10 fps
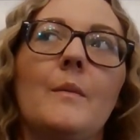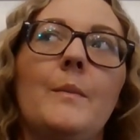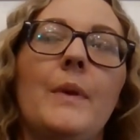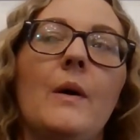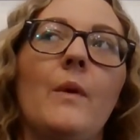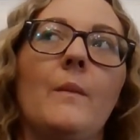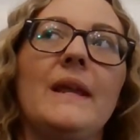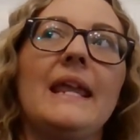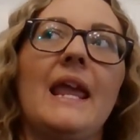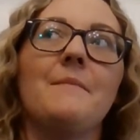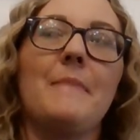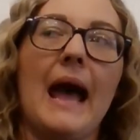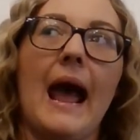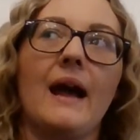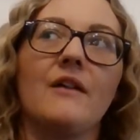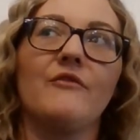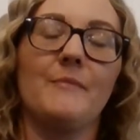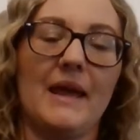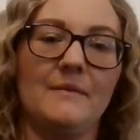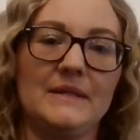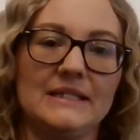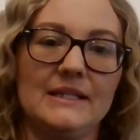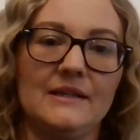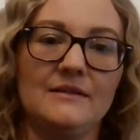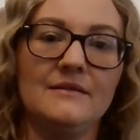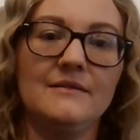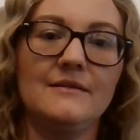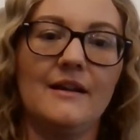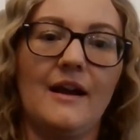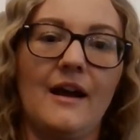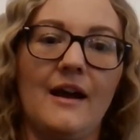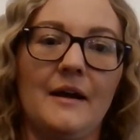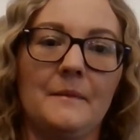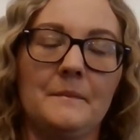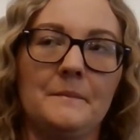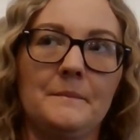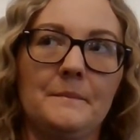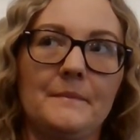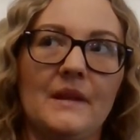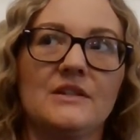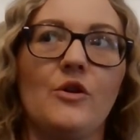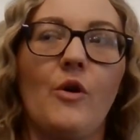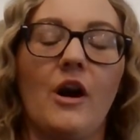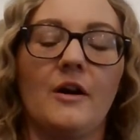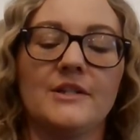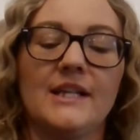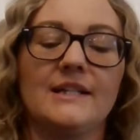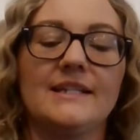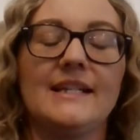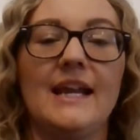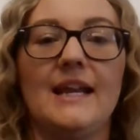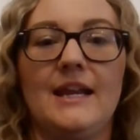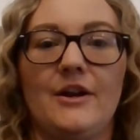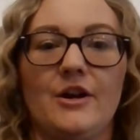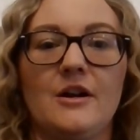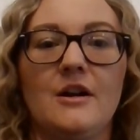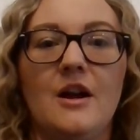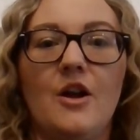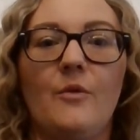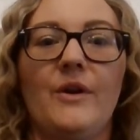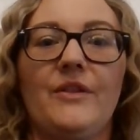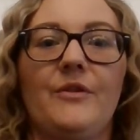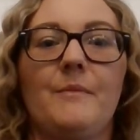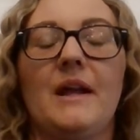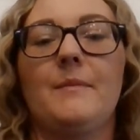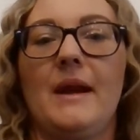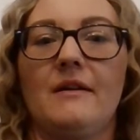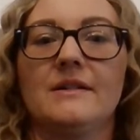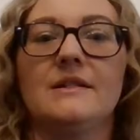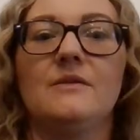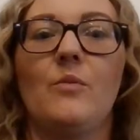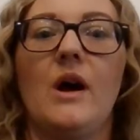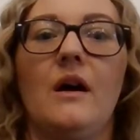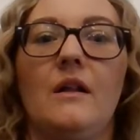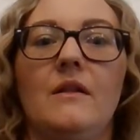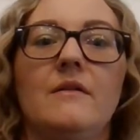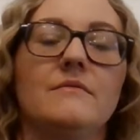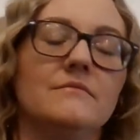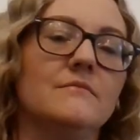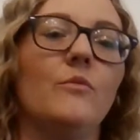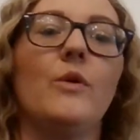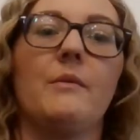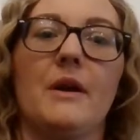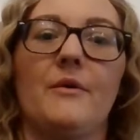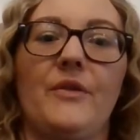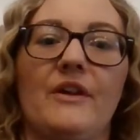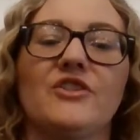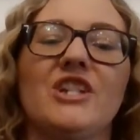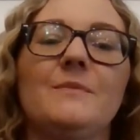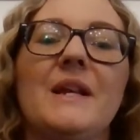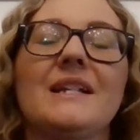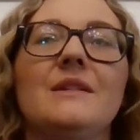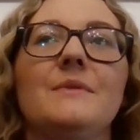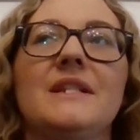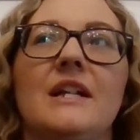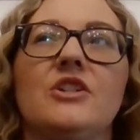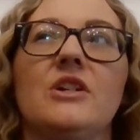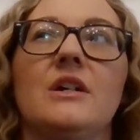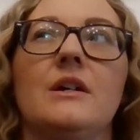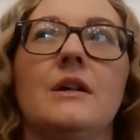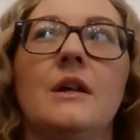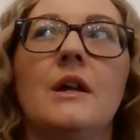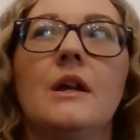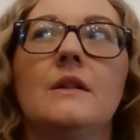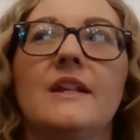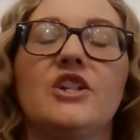but when we came back from Edmonton, um, so our son stayed here with my parents while we were out there, just because it was such a, like,